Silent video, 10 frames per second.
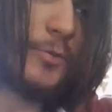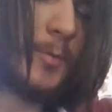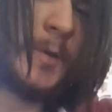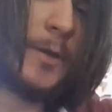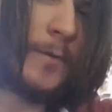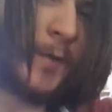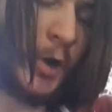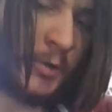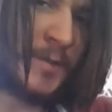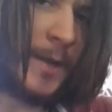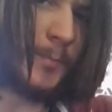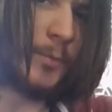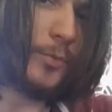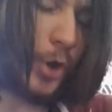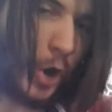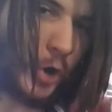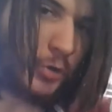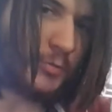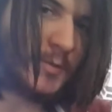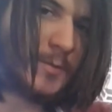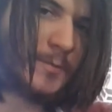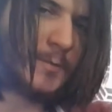assortment of archetypal cards,